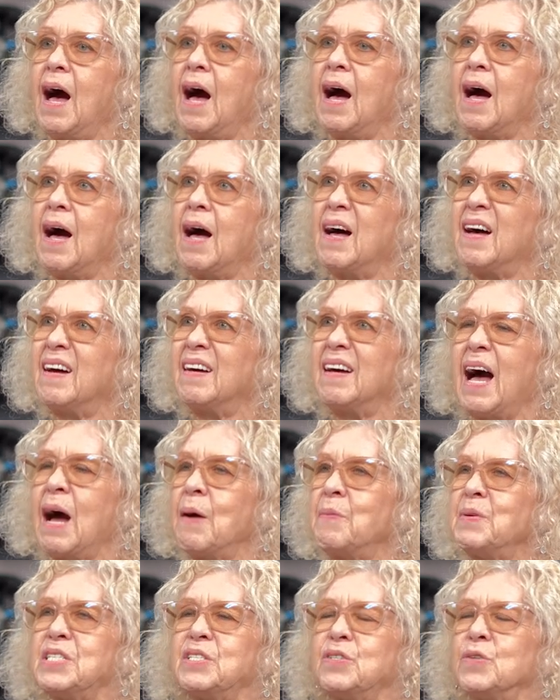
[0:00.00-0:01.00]
uh, I
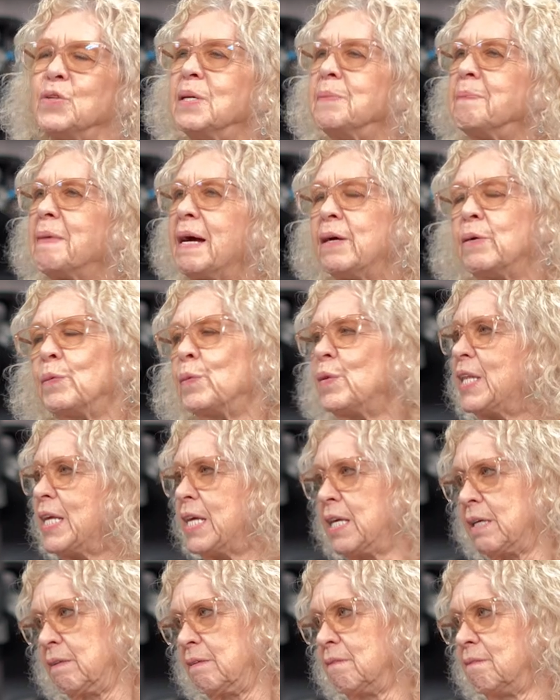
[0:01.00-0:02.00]
was doing my own
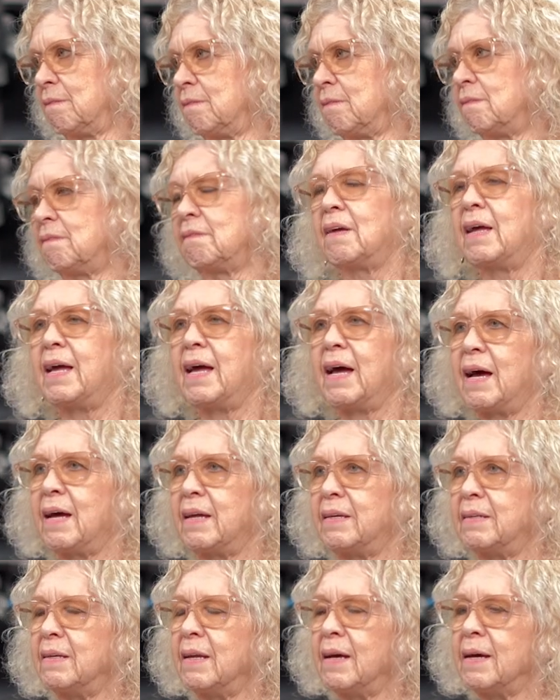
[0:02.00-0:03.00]
thing
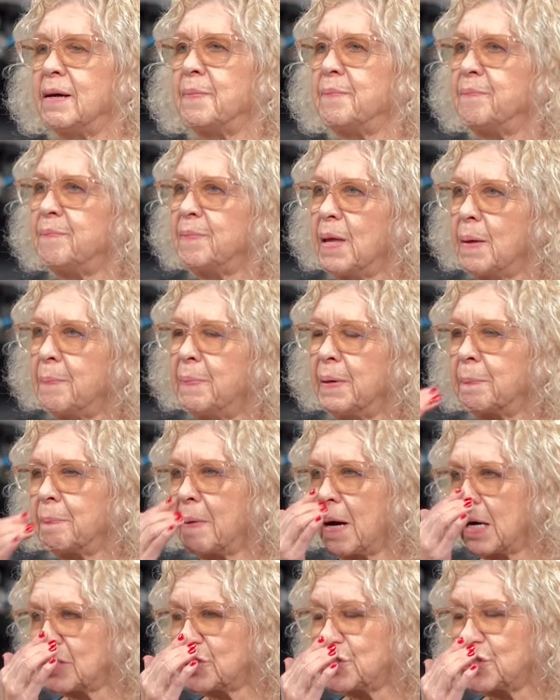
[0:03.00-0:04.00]
at um, a big
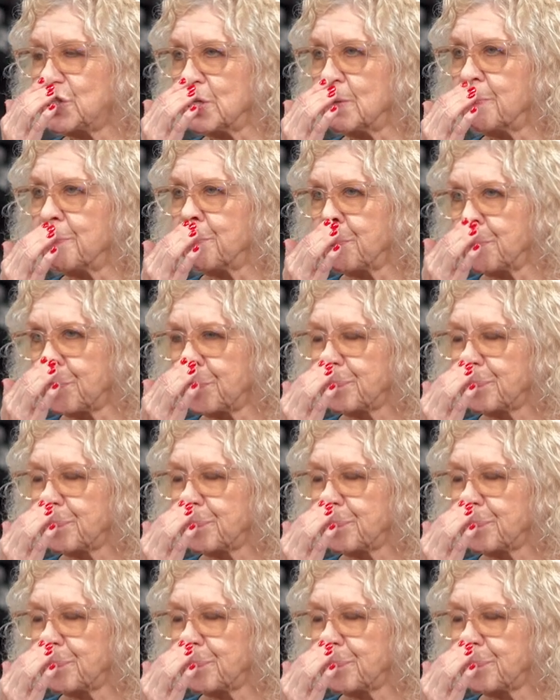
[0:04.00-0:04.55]
box gym.